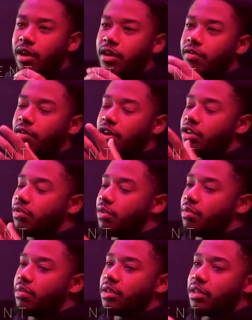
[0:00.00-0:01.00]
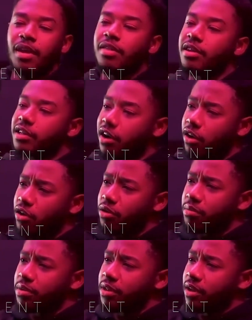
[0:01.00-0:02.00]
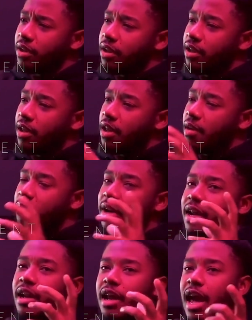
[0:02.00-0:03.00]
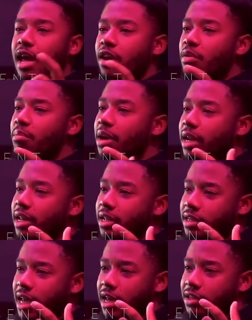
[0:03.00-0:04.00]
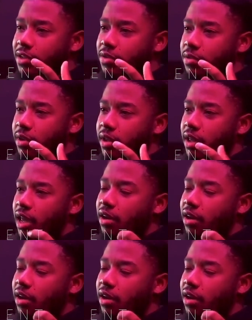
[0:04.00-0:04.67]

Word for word: and the first one was the terms, but then it had no money attached to it.